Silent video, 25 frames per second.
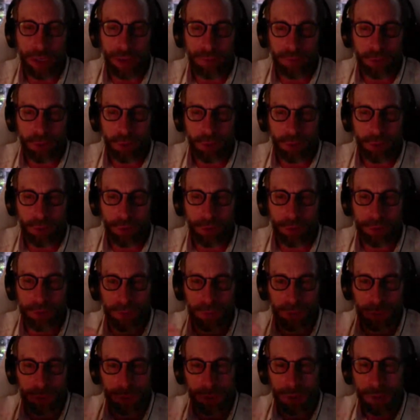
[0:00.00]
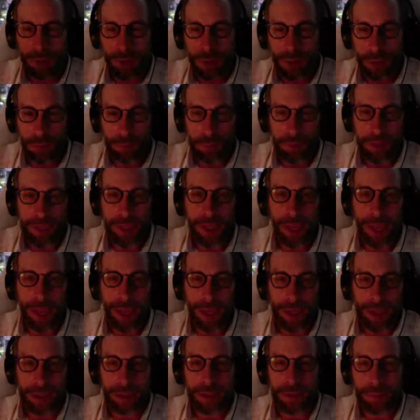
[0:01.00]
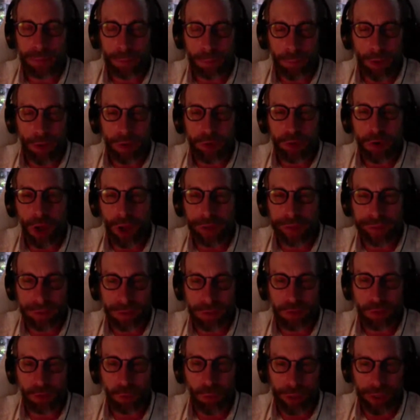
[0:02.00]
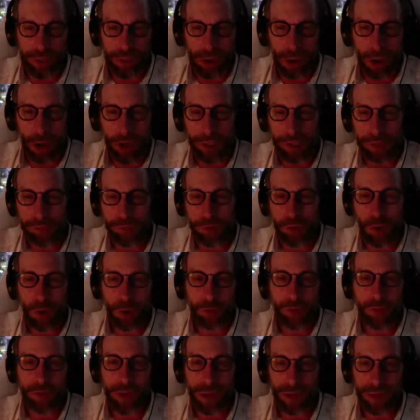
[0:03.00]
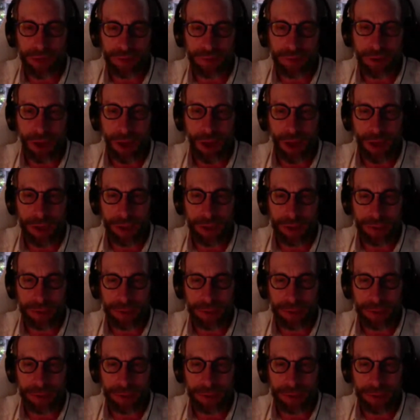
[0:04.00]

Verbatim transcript: of the universe began in about 1929. If you go to the next slide.